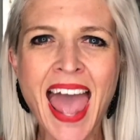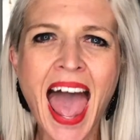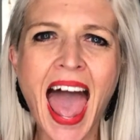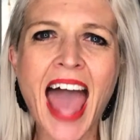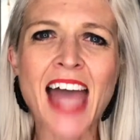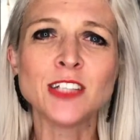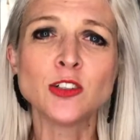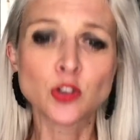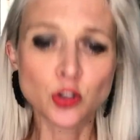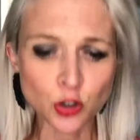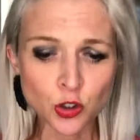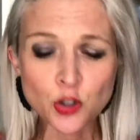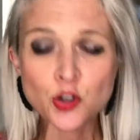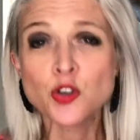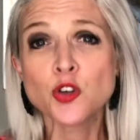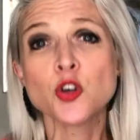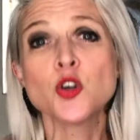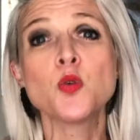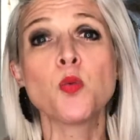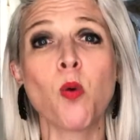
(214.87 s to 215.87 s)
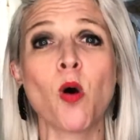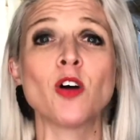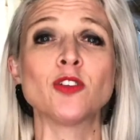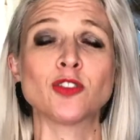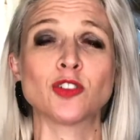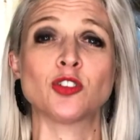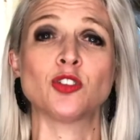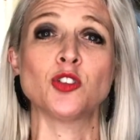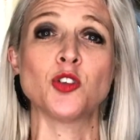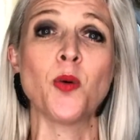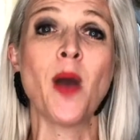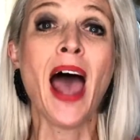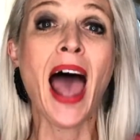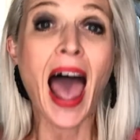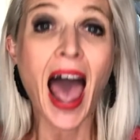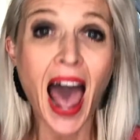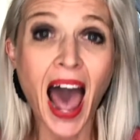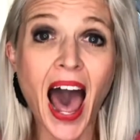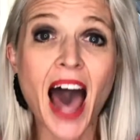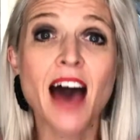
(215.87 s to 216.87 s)
And do you want to
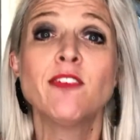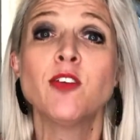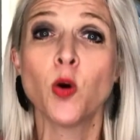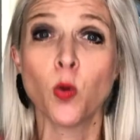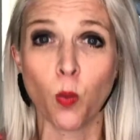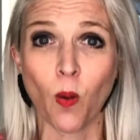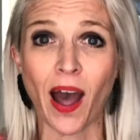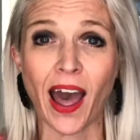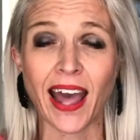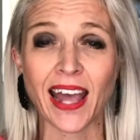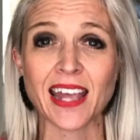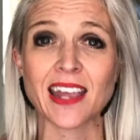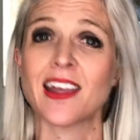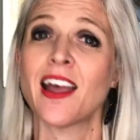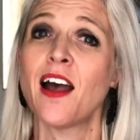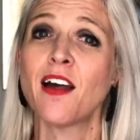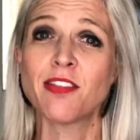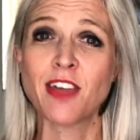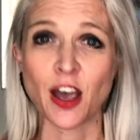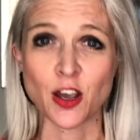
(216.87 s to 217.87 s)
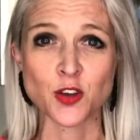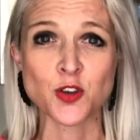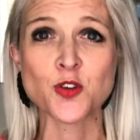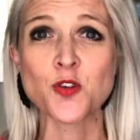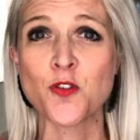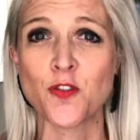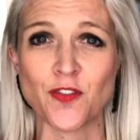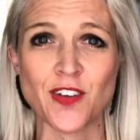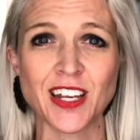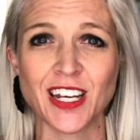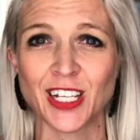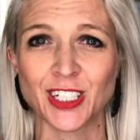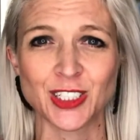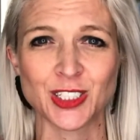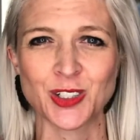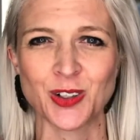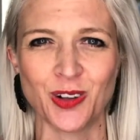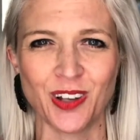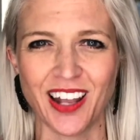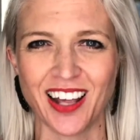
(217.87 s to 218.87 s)
have a way that you
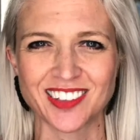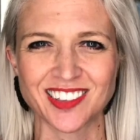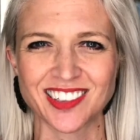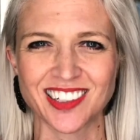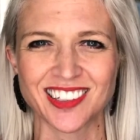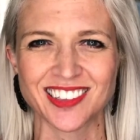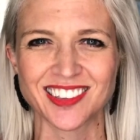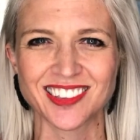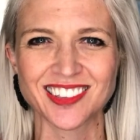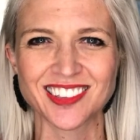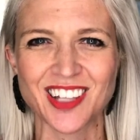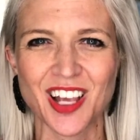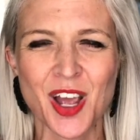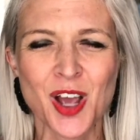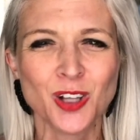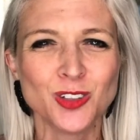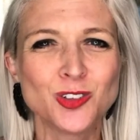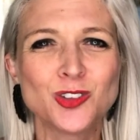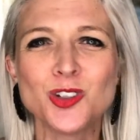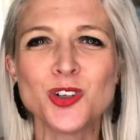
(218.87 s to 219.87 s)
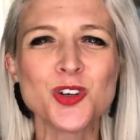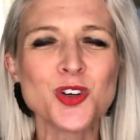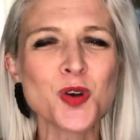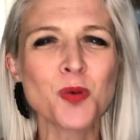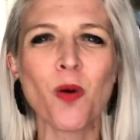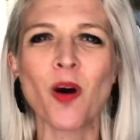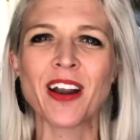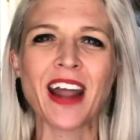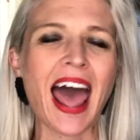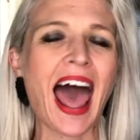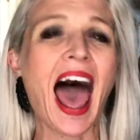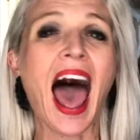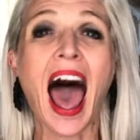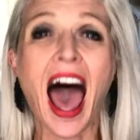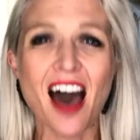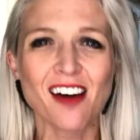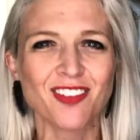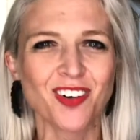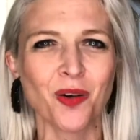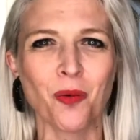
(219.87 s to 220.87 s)
finish your lessons? Do you want to
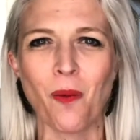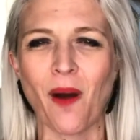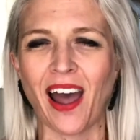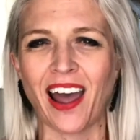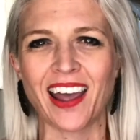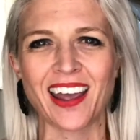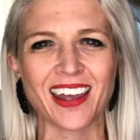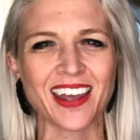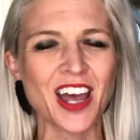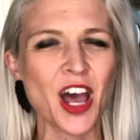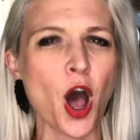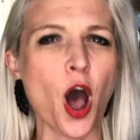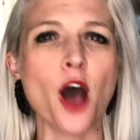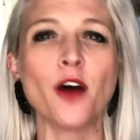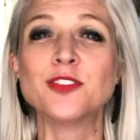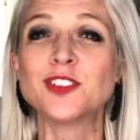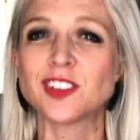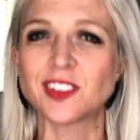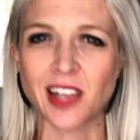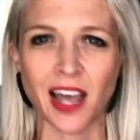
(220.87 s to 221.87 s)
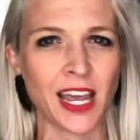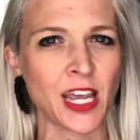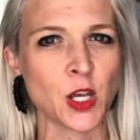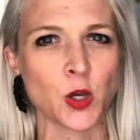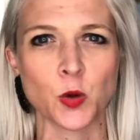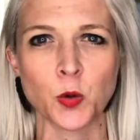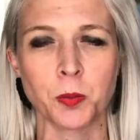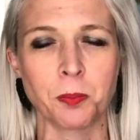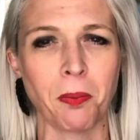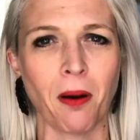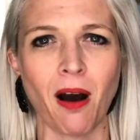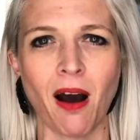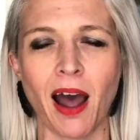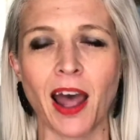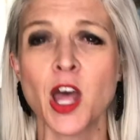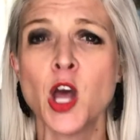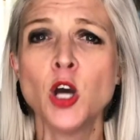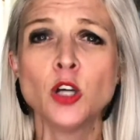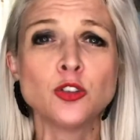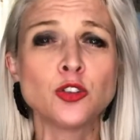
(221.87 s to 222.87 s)
have a way of saying
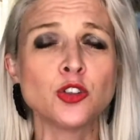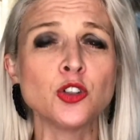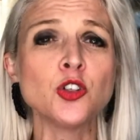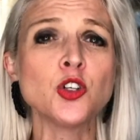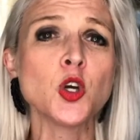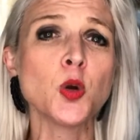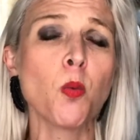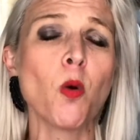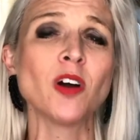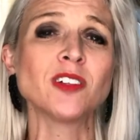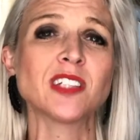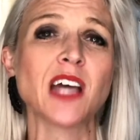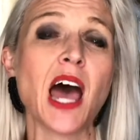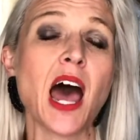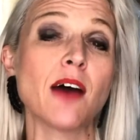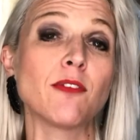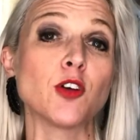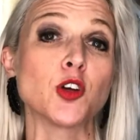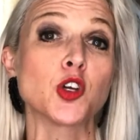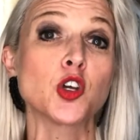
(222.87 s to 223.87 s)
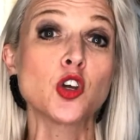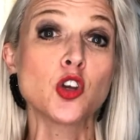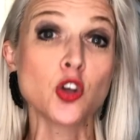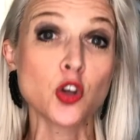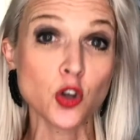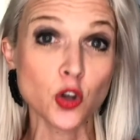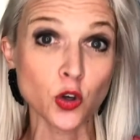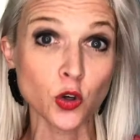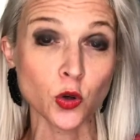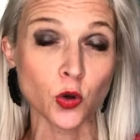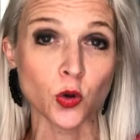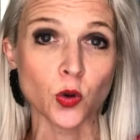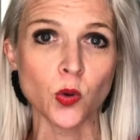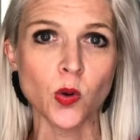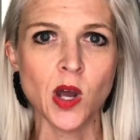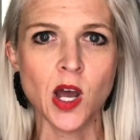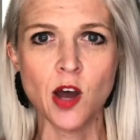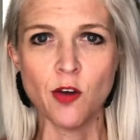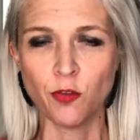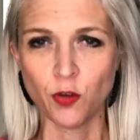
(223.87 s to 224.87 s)
goodbye? Do you want to have a cue
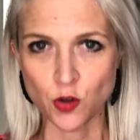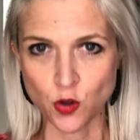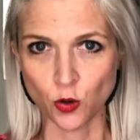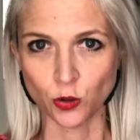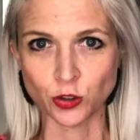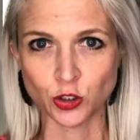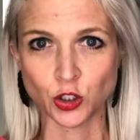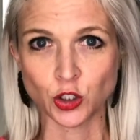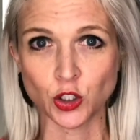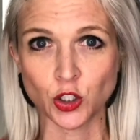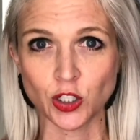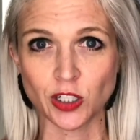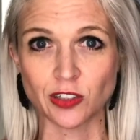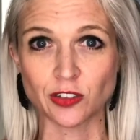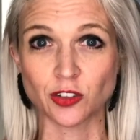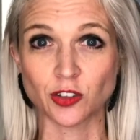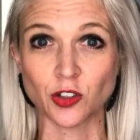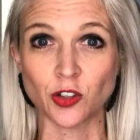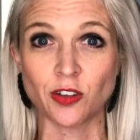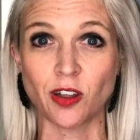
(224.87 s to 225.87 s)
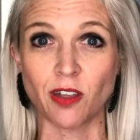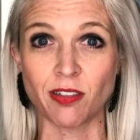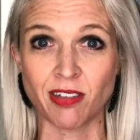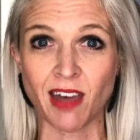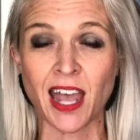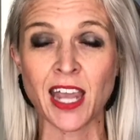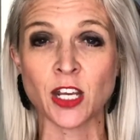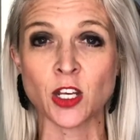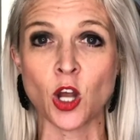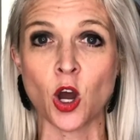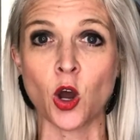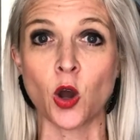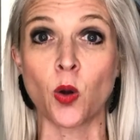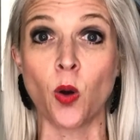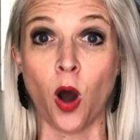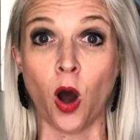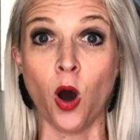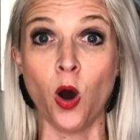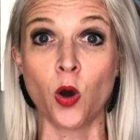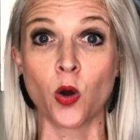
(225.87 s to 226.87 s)
for your students so that they know,
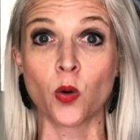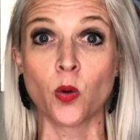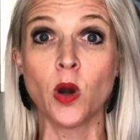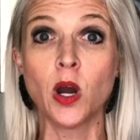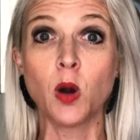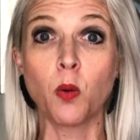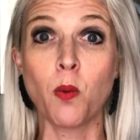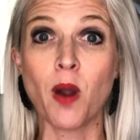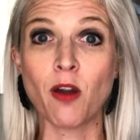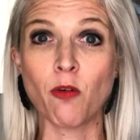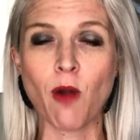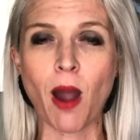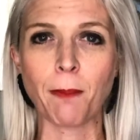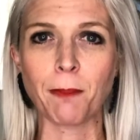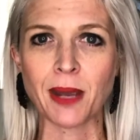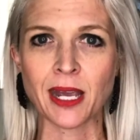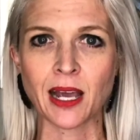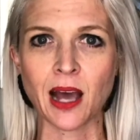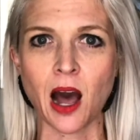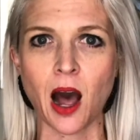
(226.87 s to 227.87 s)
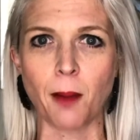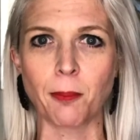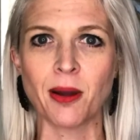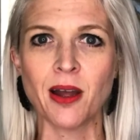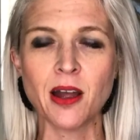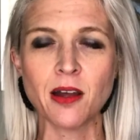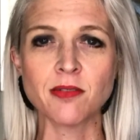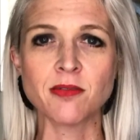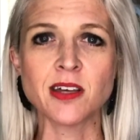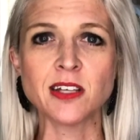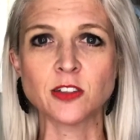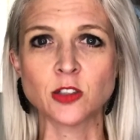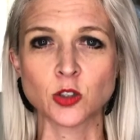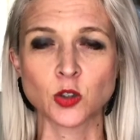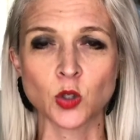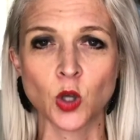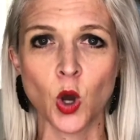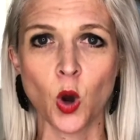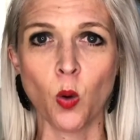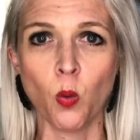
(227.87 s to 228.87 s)
oh, we're wrapping up. This is
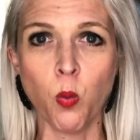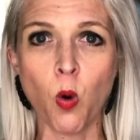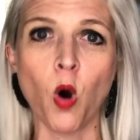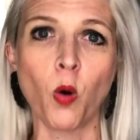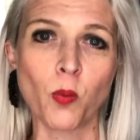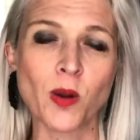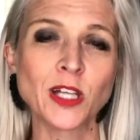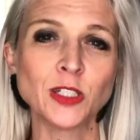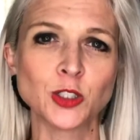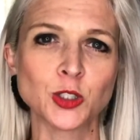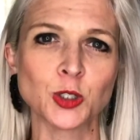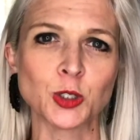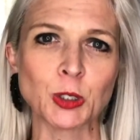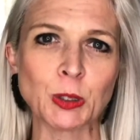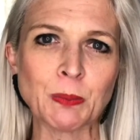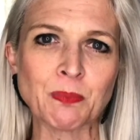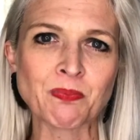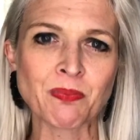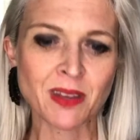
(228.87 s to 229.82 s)
what we do.